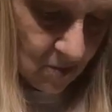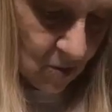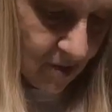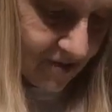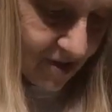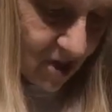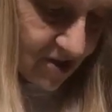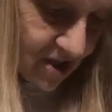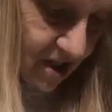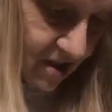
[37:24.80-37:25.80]
I
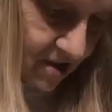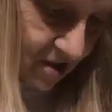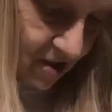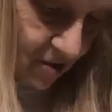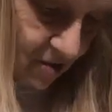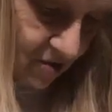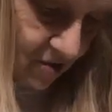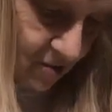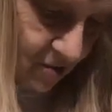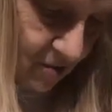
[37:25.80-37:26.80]
think it
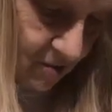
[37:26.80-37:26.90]
goes.